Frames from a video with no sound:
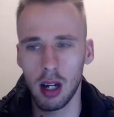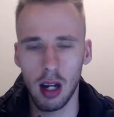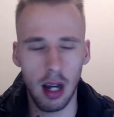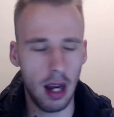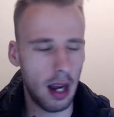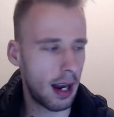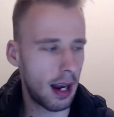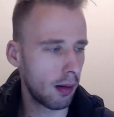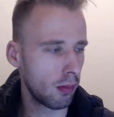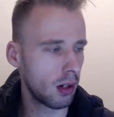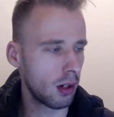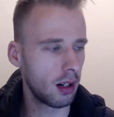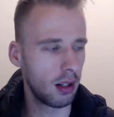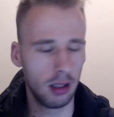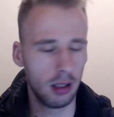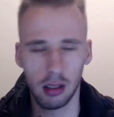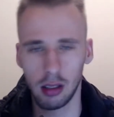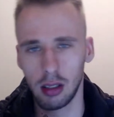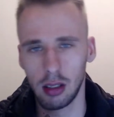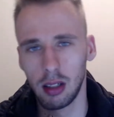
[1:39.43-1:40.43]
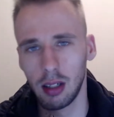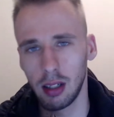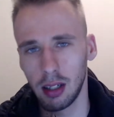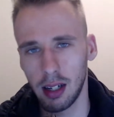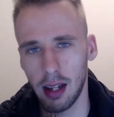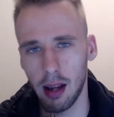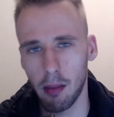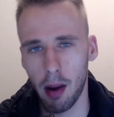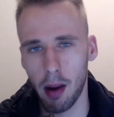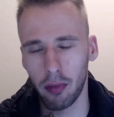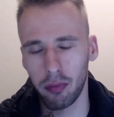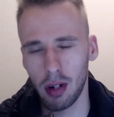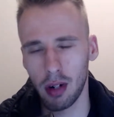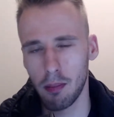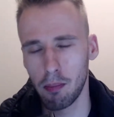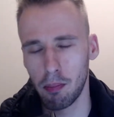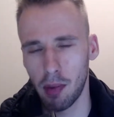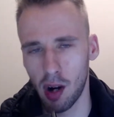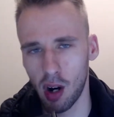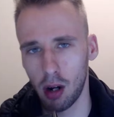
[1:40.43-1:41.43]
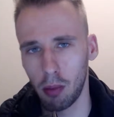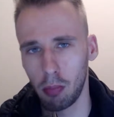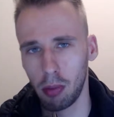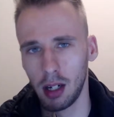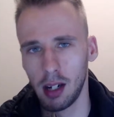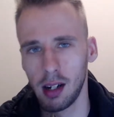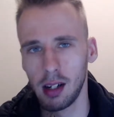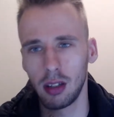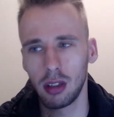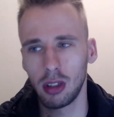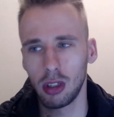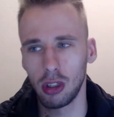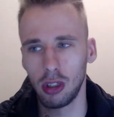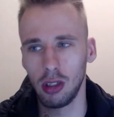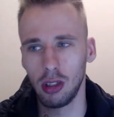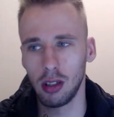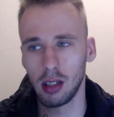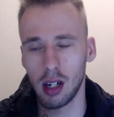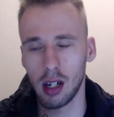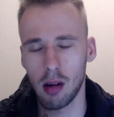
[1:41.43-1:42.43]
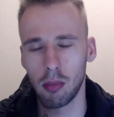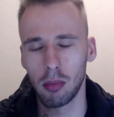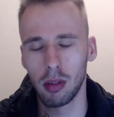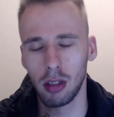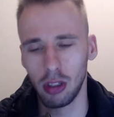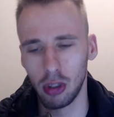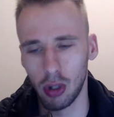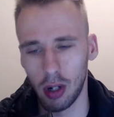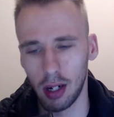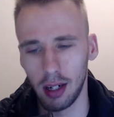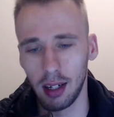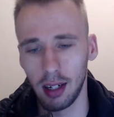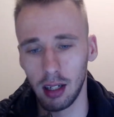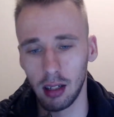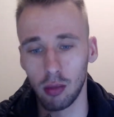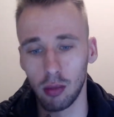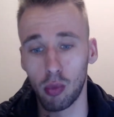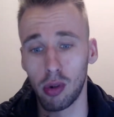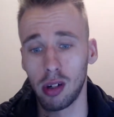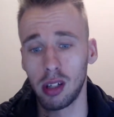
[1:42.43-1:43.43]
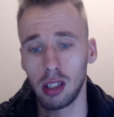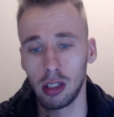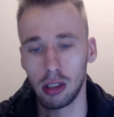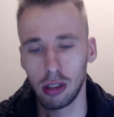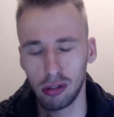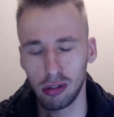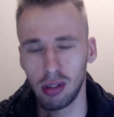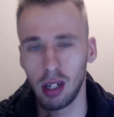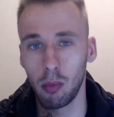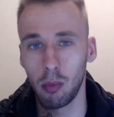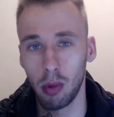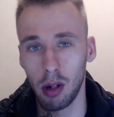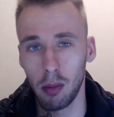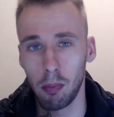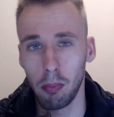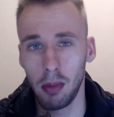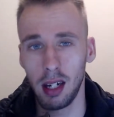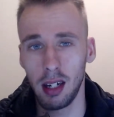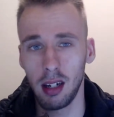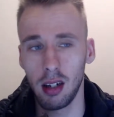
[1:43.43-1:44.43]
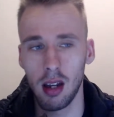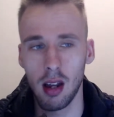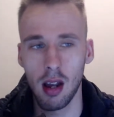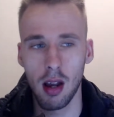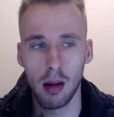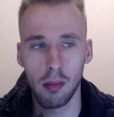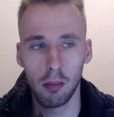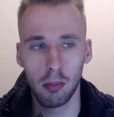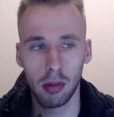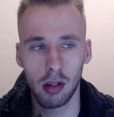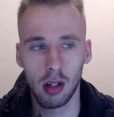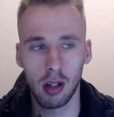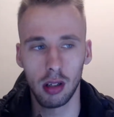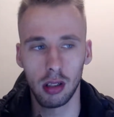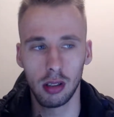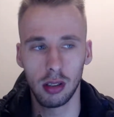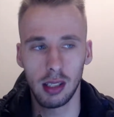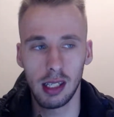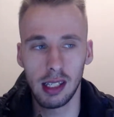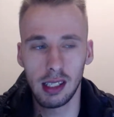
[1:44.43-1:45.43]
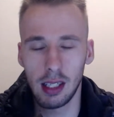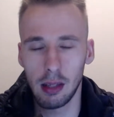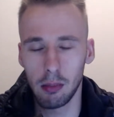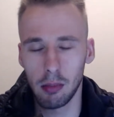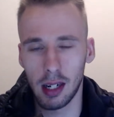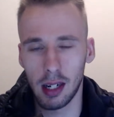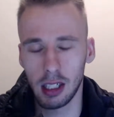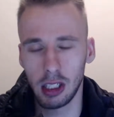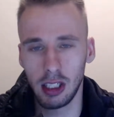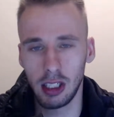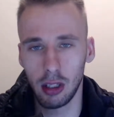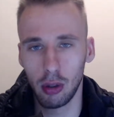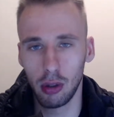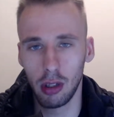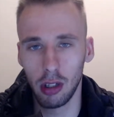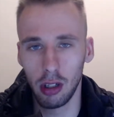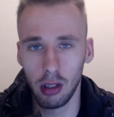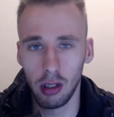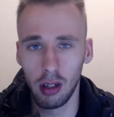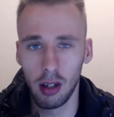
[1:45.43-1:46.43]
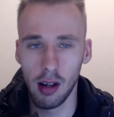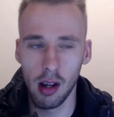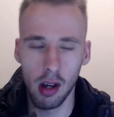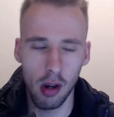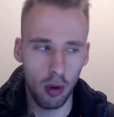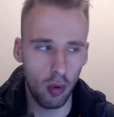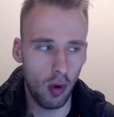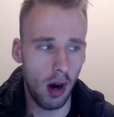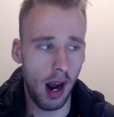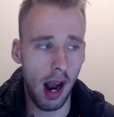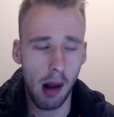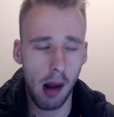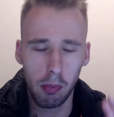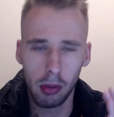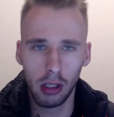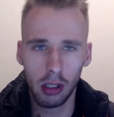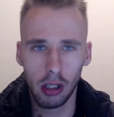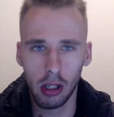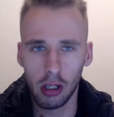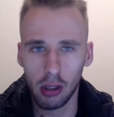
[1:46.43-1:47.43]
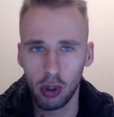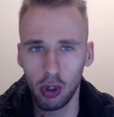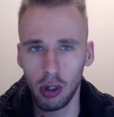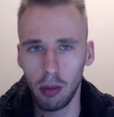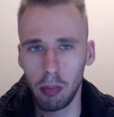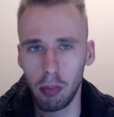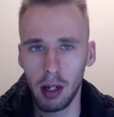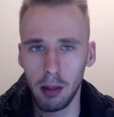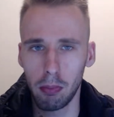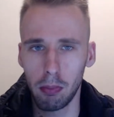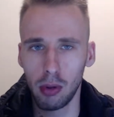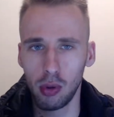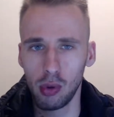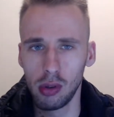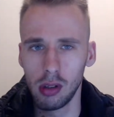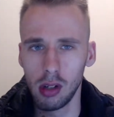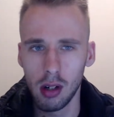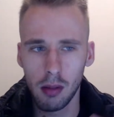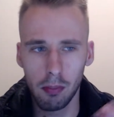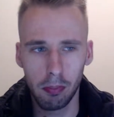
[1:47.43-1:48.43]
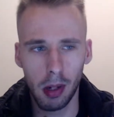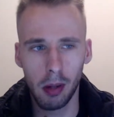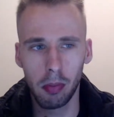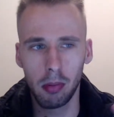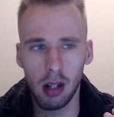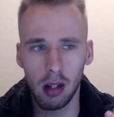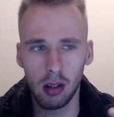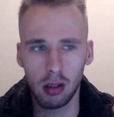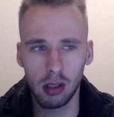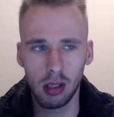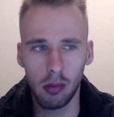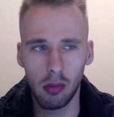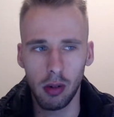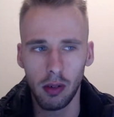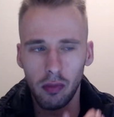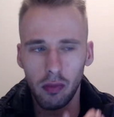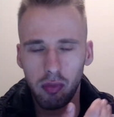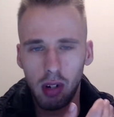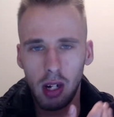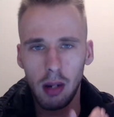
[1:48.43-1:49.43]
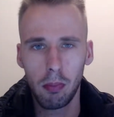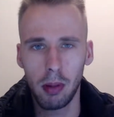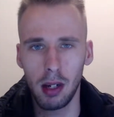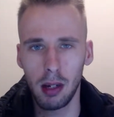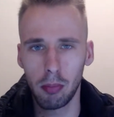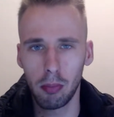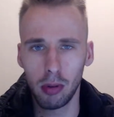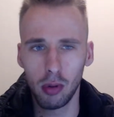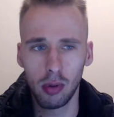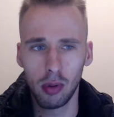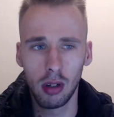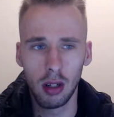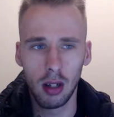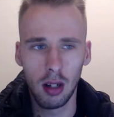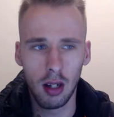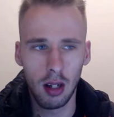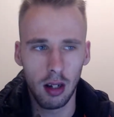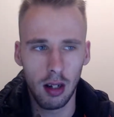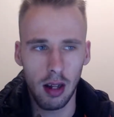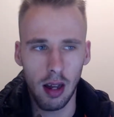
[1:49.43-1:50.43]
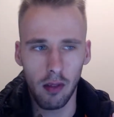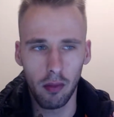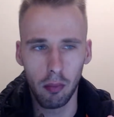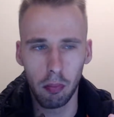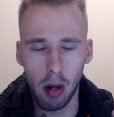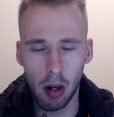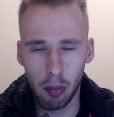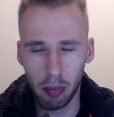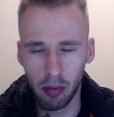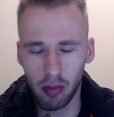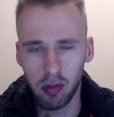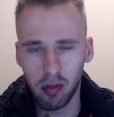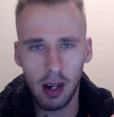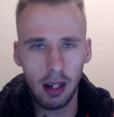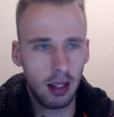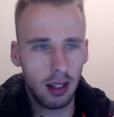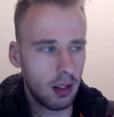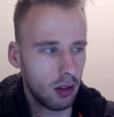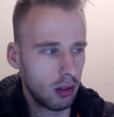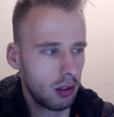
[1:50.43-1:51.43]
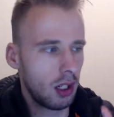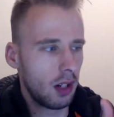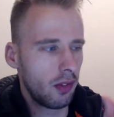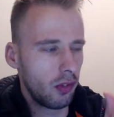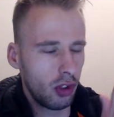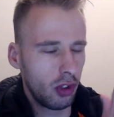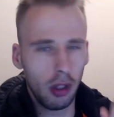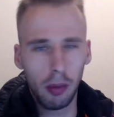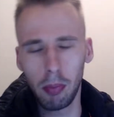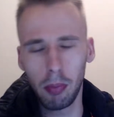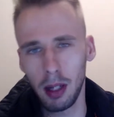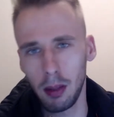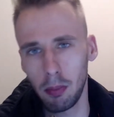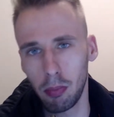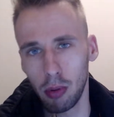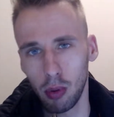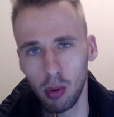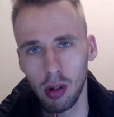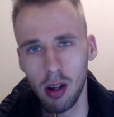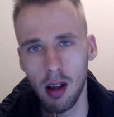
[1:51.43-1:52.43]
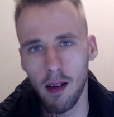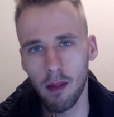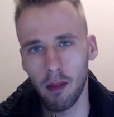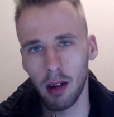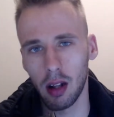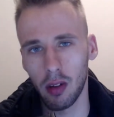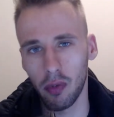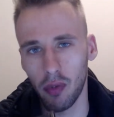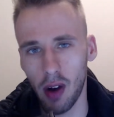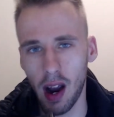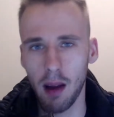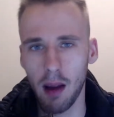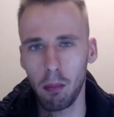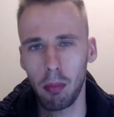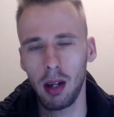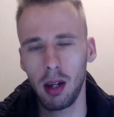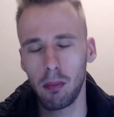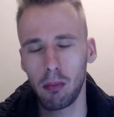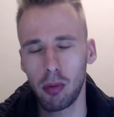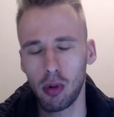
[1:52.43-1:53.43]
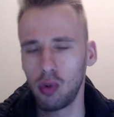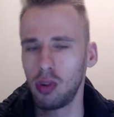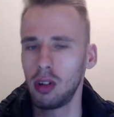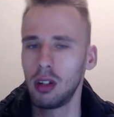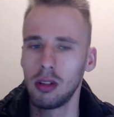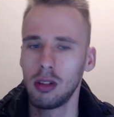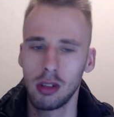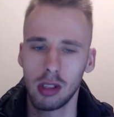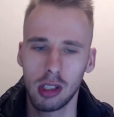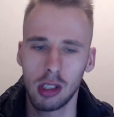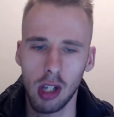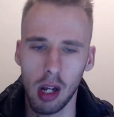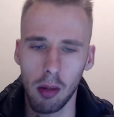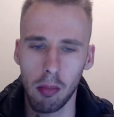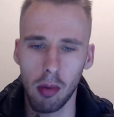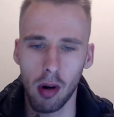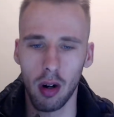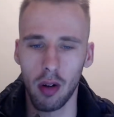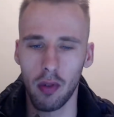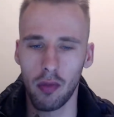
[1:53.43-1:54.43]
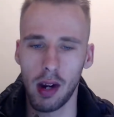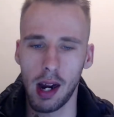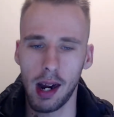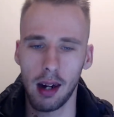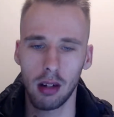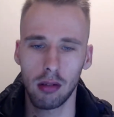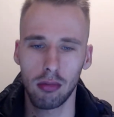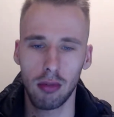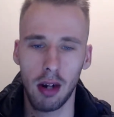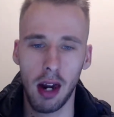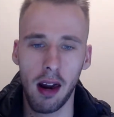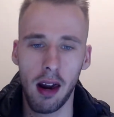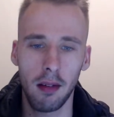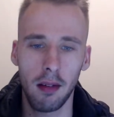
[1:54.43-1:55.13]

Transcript: I'm gonna get my friend Bob to come and join in and watch the stream with me, because he seemed like a chill dude. What happens? You got 2 people, Bob tells someone, 3 people, and Bob's friend tells another 2 people, that's 5 people, snowball effect, right?